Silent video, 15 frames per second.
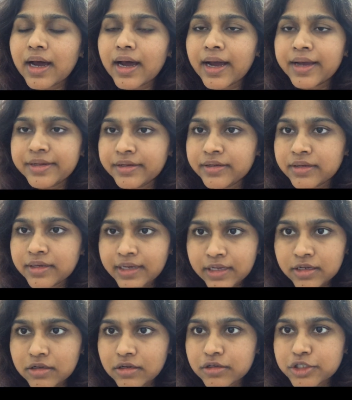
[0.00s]
I didn't
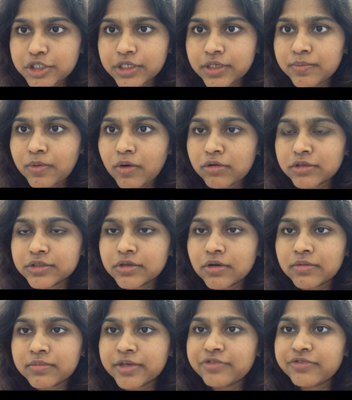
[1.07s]
get chickenpox
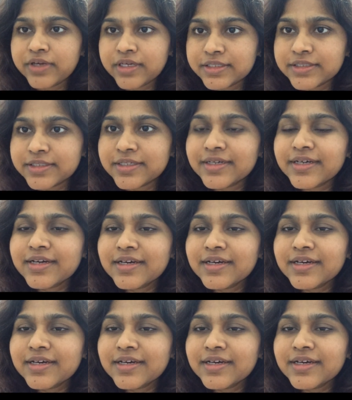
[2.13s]
on my face.